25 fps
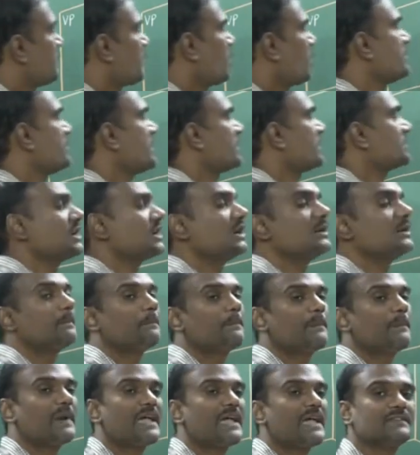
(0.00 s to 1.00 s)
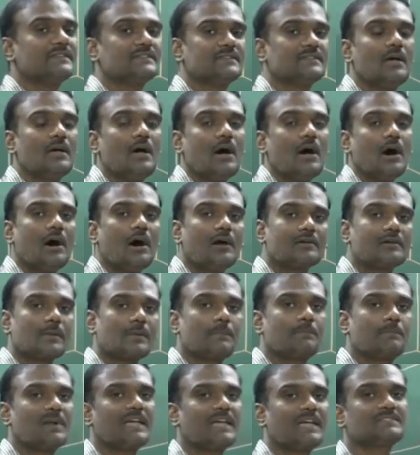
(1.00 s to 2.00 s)
the projection planes, or
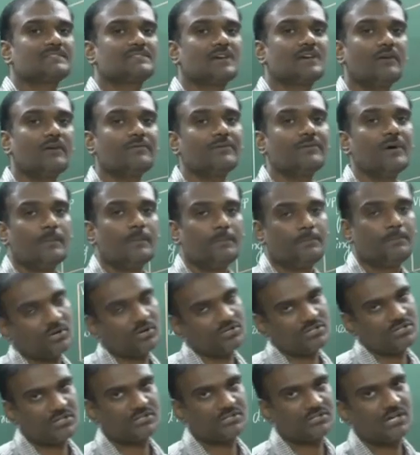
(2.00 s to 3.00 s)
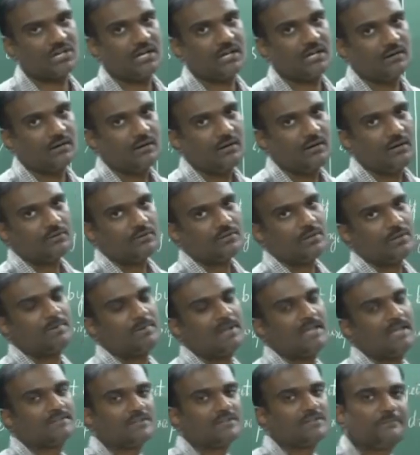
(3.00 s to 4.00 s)
the planes of projection. The
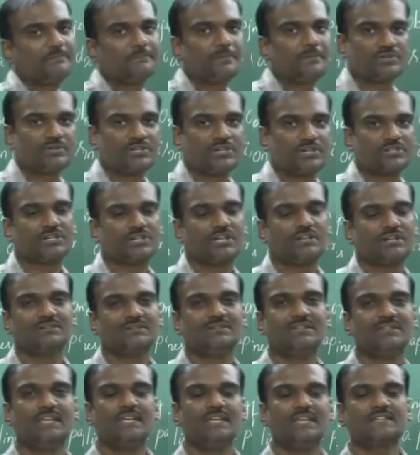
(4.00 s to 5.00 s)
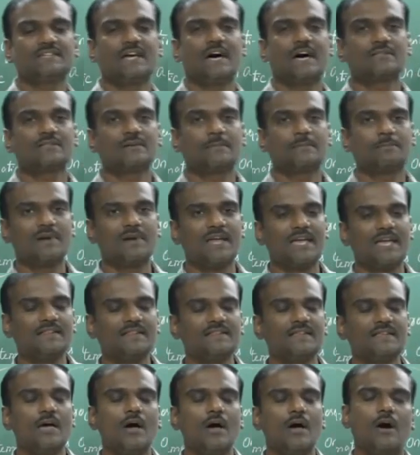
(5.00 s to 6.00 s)
planes of projection. These are the
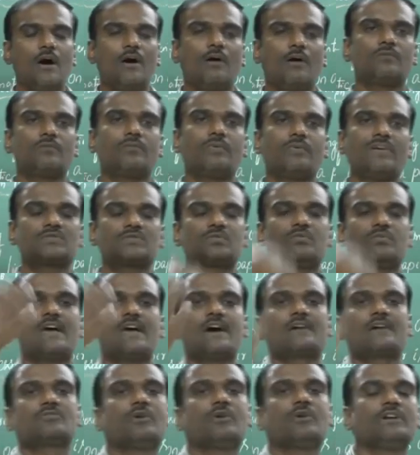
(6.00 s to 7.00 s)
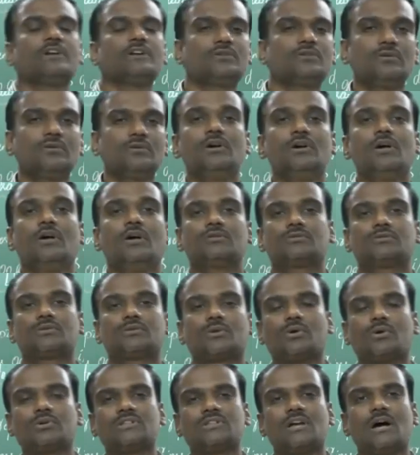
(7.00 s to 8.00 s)
planes on which we are going to
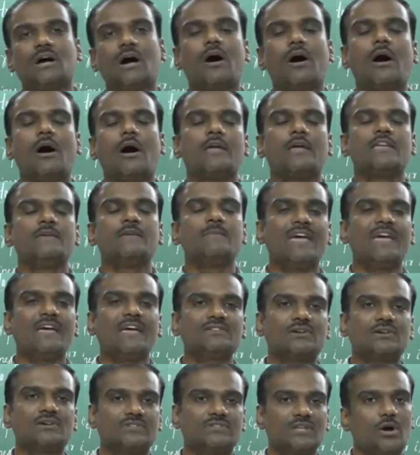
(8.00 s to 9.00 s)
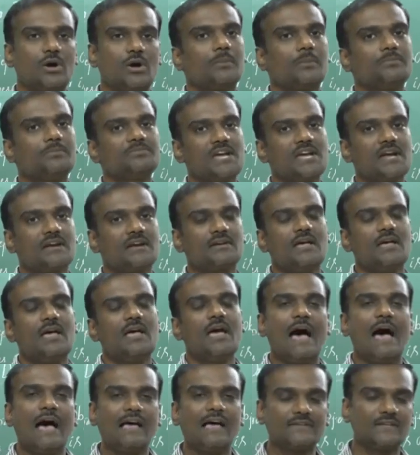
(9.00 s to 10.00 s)
throw the image of the object.
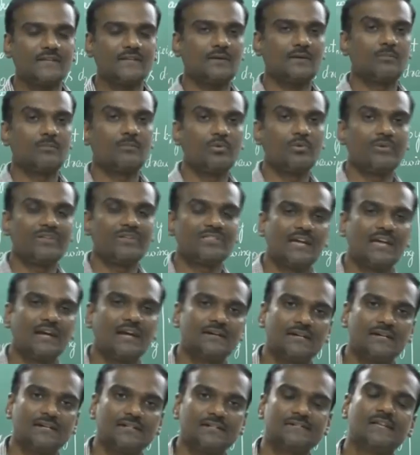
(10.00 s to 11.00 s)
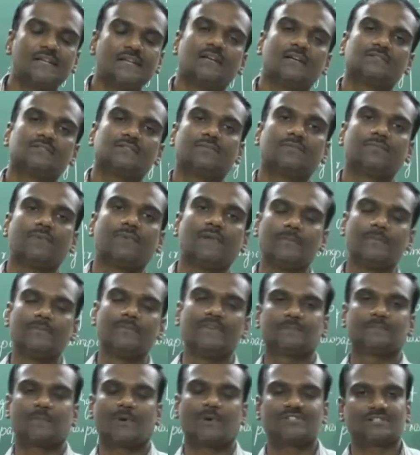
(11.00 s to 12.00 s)
As in the movie theaters, the film
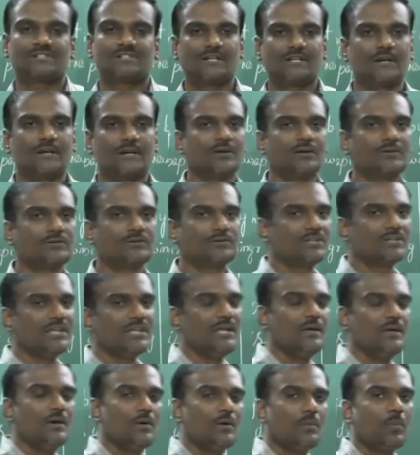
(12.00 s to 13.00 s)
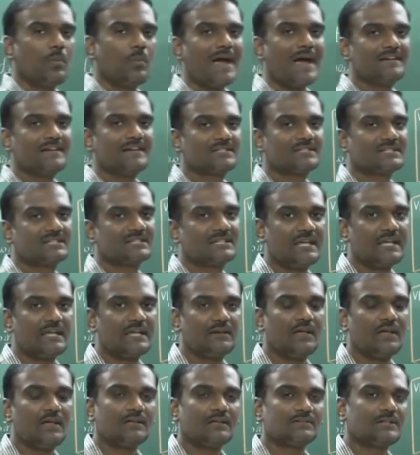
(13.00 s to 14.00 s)
is projected onto the wide
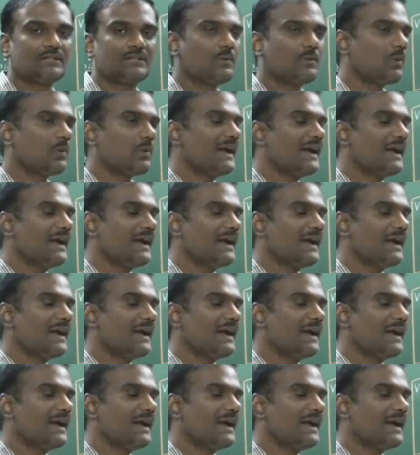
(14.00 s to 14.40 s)
screen. The